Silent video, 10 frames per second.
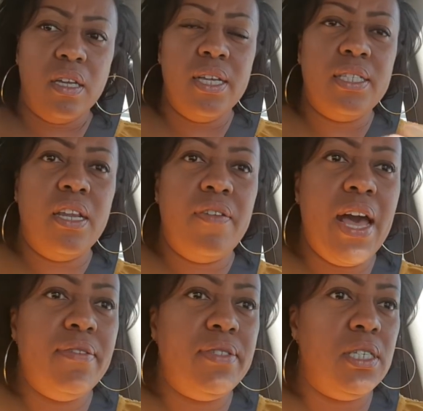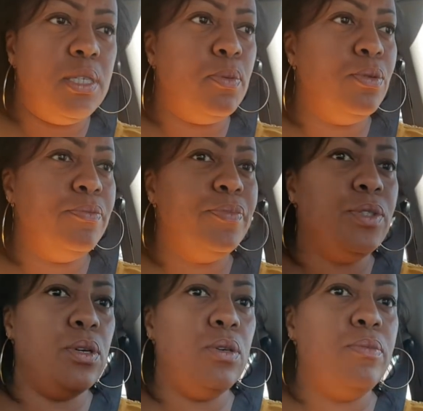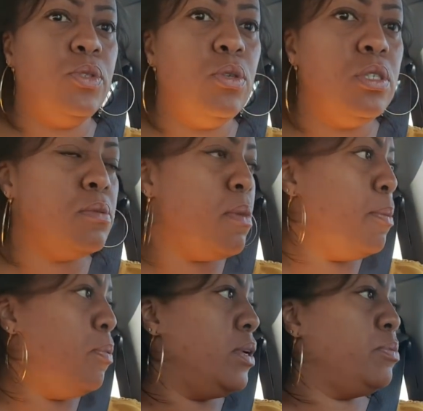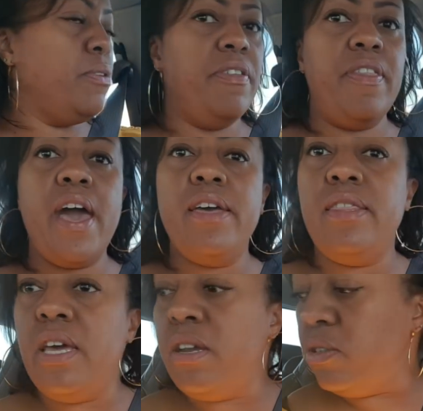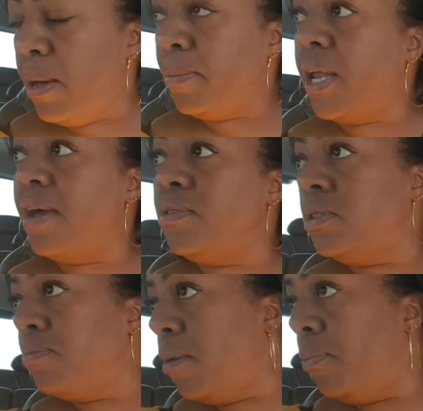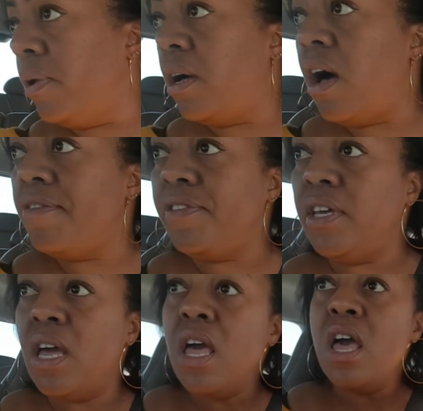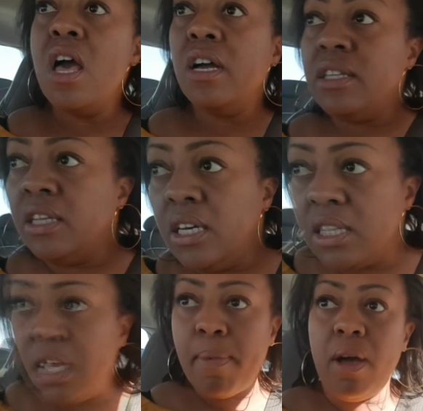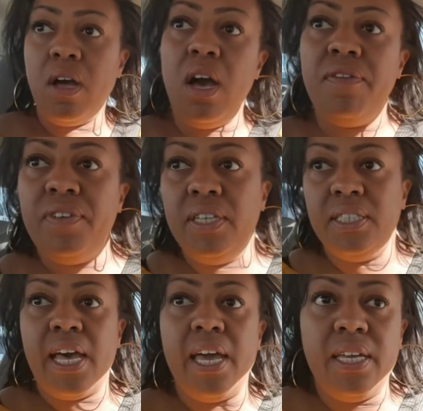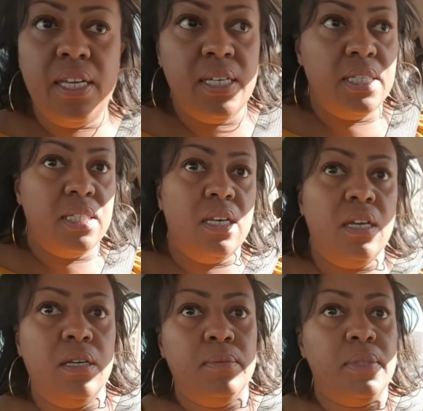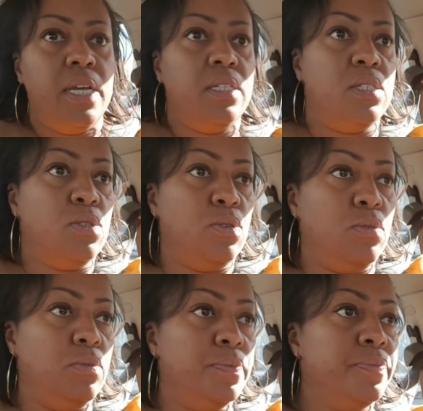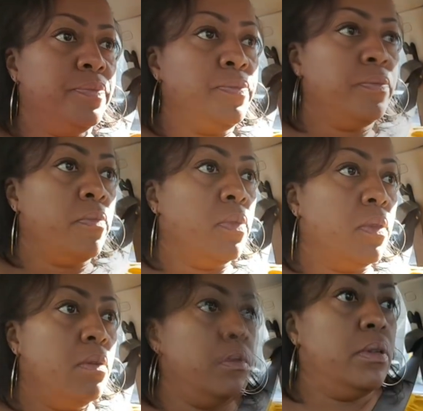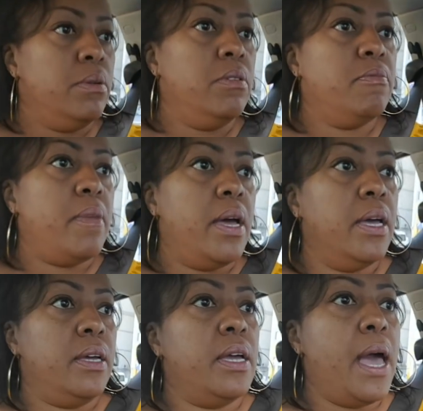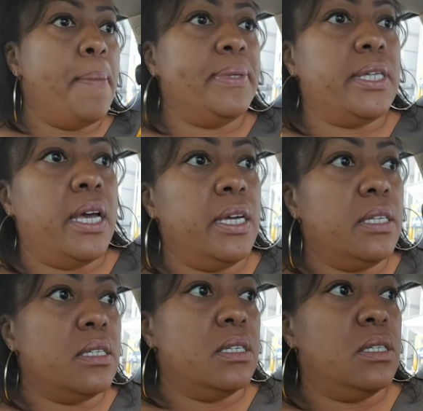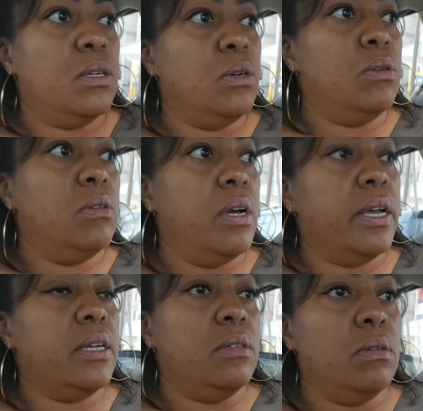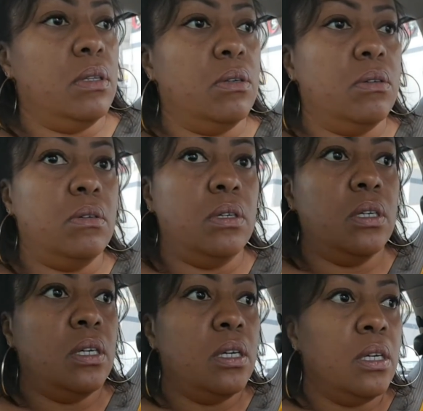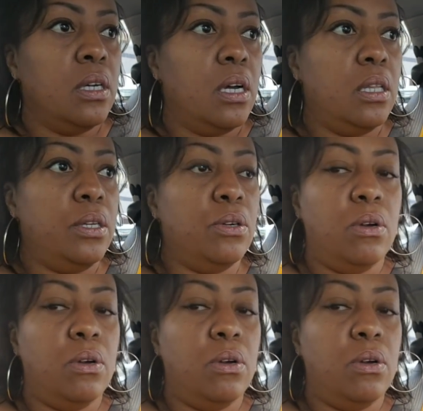instead of a half teaspoon. So 2 smart points worth of that in there. So I'm gonna have a 2 smart point coffee. The good thing about coffee is that it tends to reduce my appetite. So I can do a little what